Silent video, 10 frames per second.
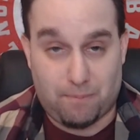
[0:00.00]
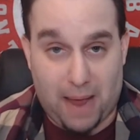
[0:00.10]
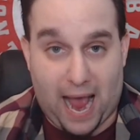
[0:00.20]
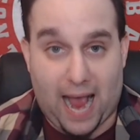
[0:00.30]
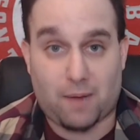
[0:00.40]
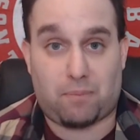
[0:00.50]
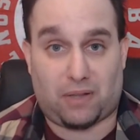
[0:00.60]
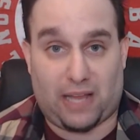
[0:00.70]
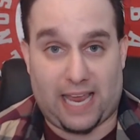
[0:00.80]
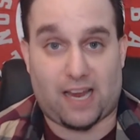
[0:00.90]
back
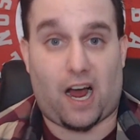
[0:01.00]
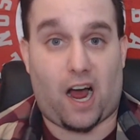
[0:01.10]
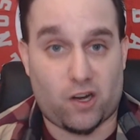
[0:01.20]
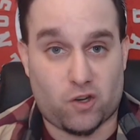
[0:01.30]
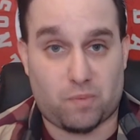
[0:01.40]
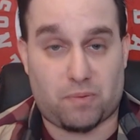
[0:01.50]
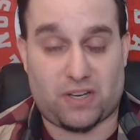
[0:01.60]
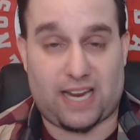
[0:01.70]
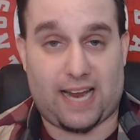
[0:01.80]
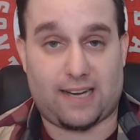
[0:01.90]
playing
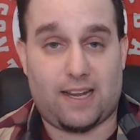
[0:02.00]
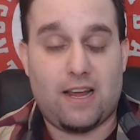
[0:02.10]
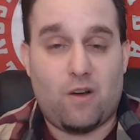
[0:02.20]
100%